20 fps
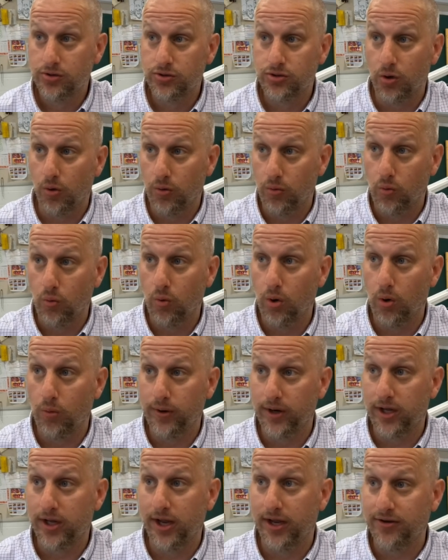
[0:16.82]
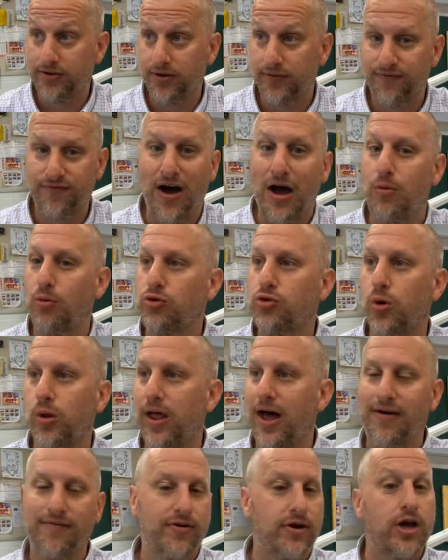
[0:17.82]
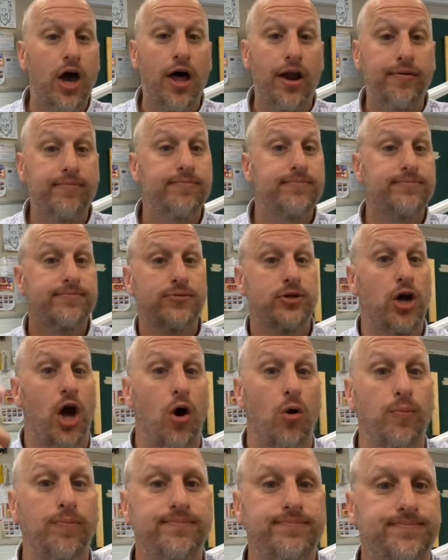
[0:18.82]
So what do we cut to? Fine, we'll do it live. Cut, go.